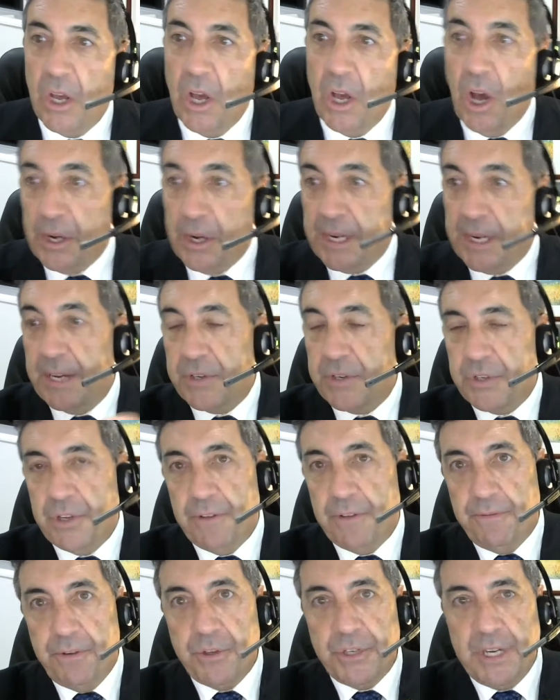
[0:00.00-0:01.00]
Okay, so
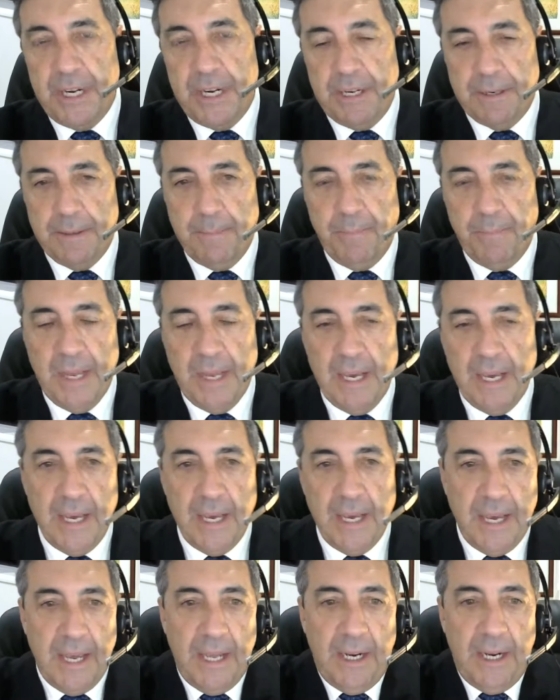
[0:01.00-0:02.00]
first hint.
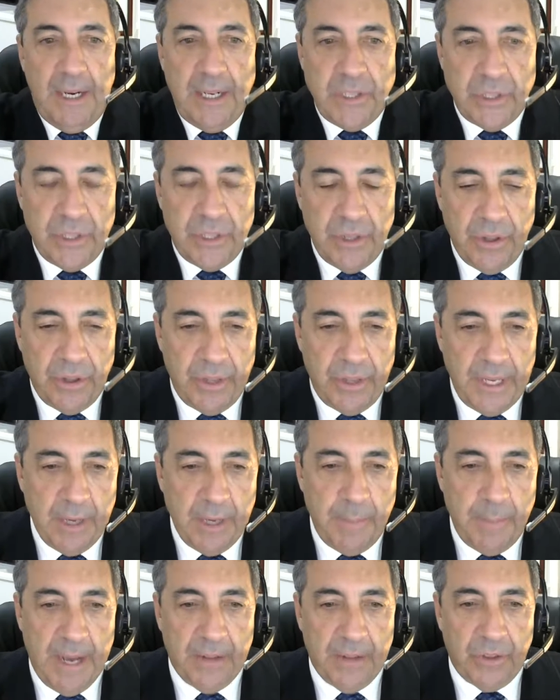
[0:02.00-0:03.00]
Let's think
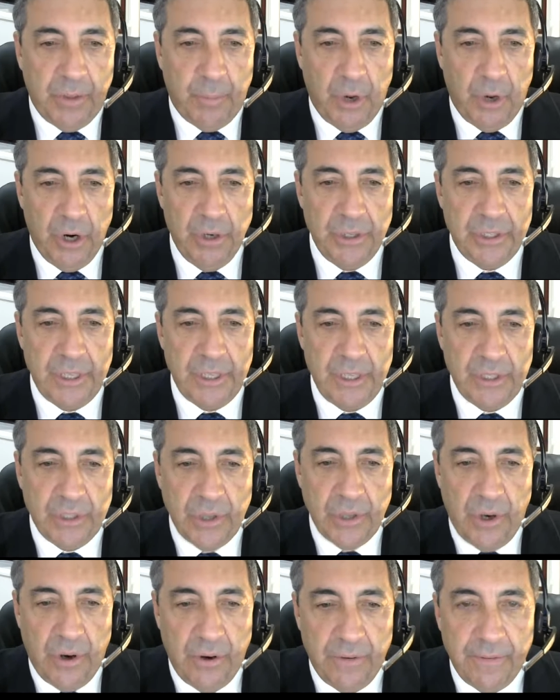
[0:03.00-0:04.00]
about the process
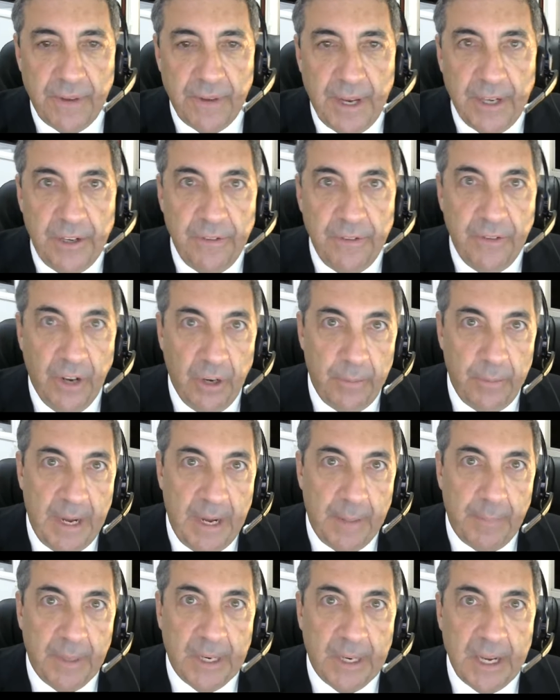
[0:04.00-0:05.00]
of a development
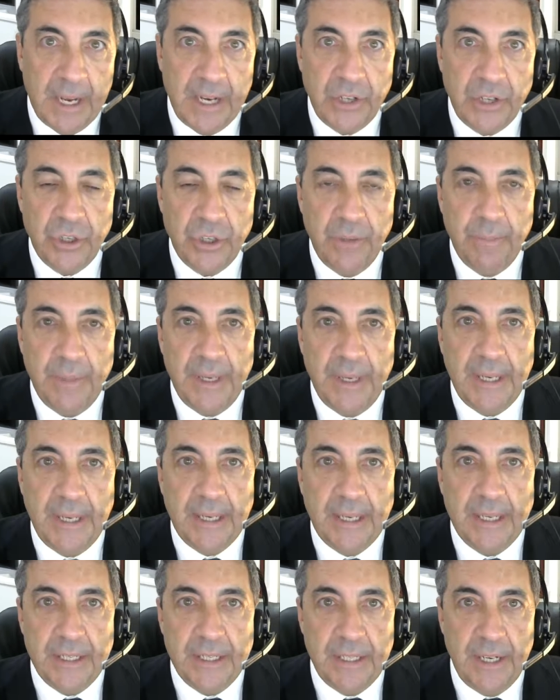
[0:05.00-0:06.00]
application being
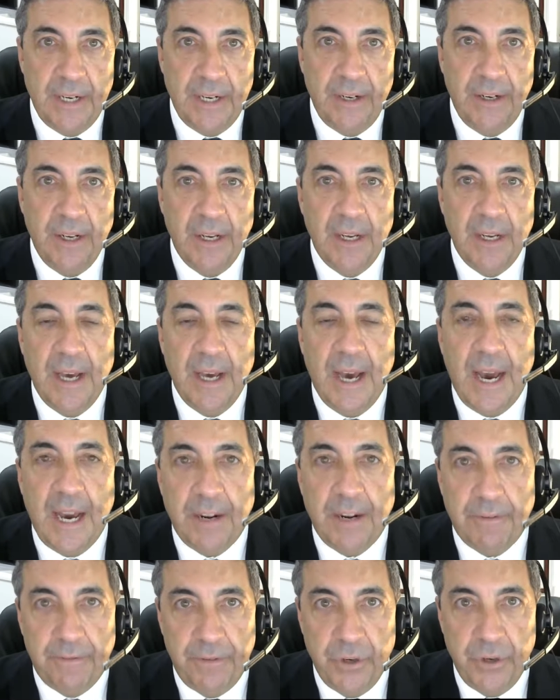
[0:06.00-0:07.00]
considered
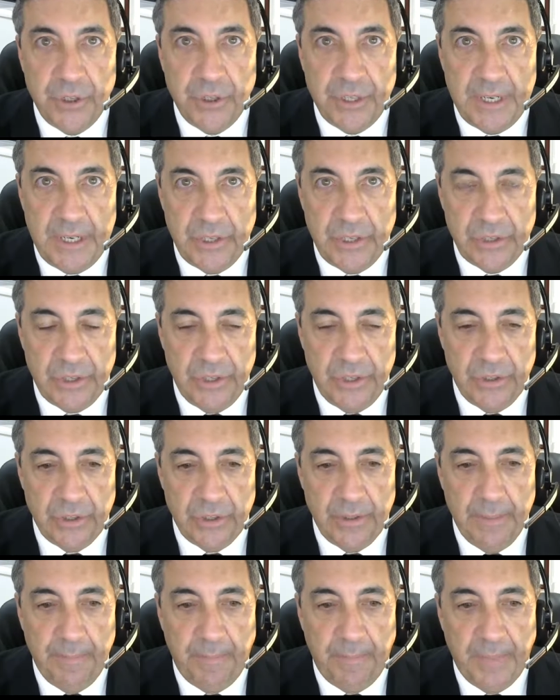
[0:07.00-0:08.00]
at first
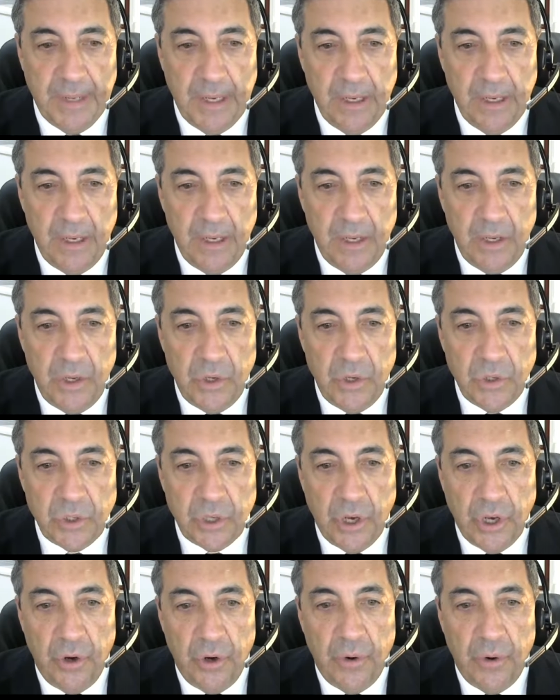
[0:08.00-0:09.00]
instance.
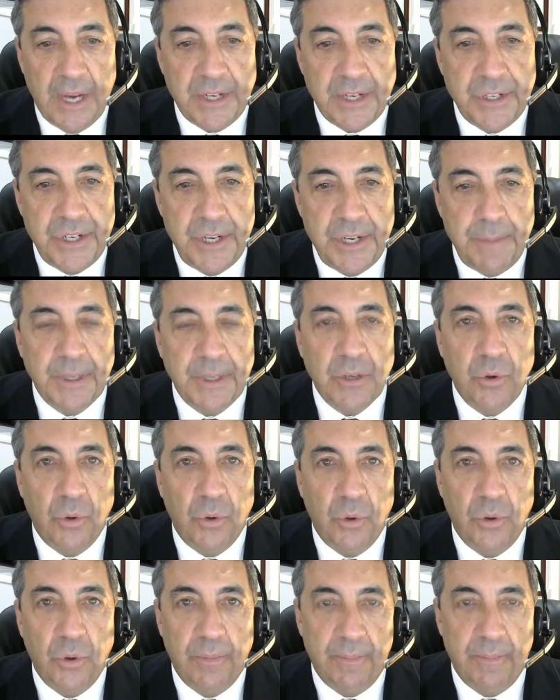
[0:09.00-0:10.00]
So a
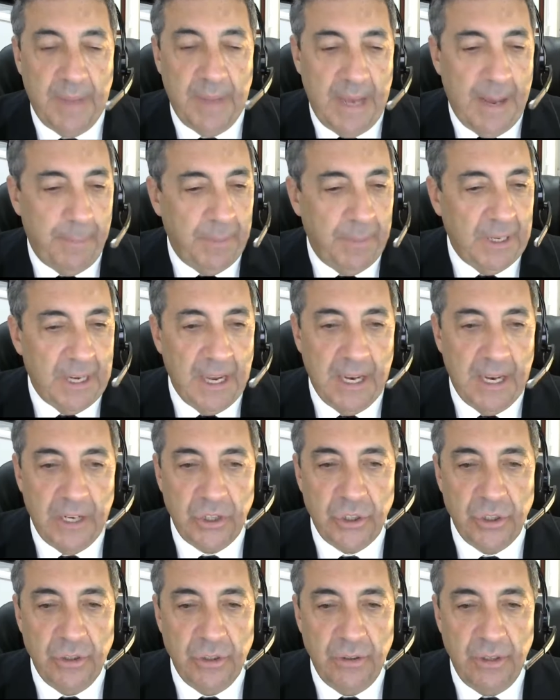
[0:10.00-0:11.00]
typical
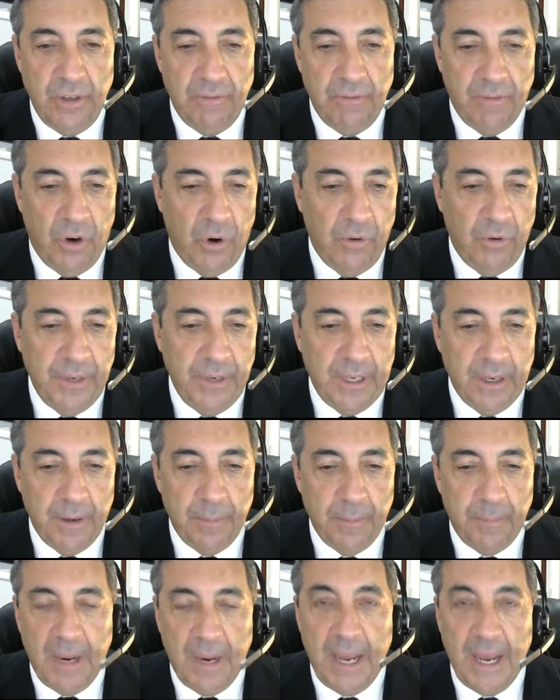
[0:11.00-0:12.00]
application involving a
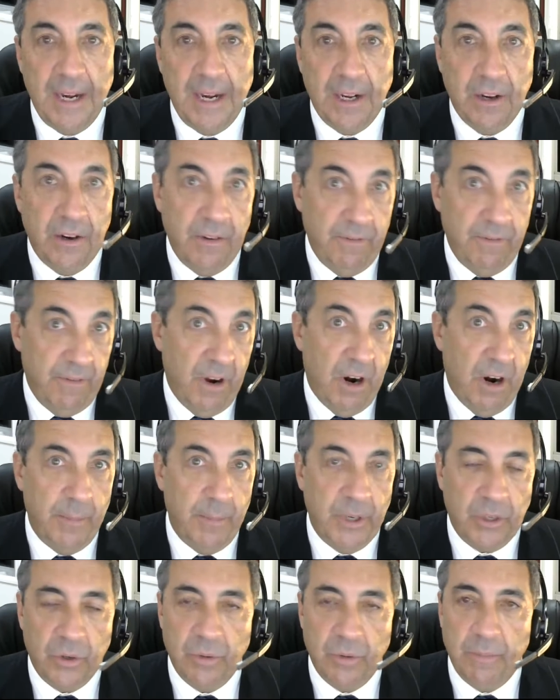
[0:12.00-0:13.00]
planning and
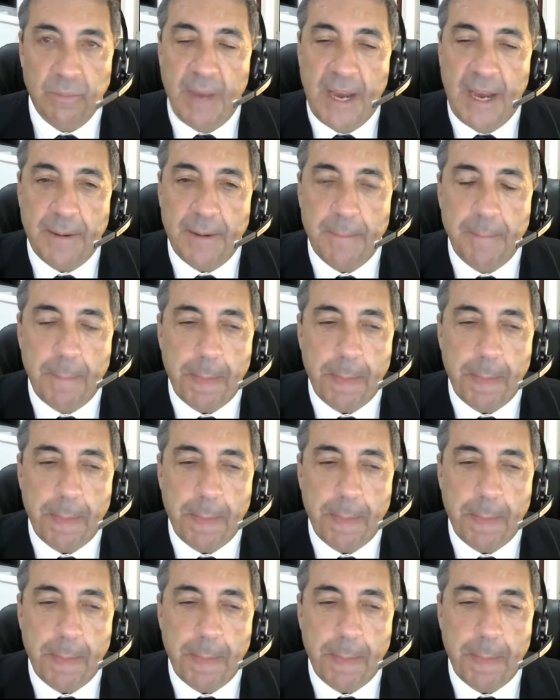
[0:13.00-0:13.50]
environment matter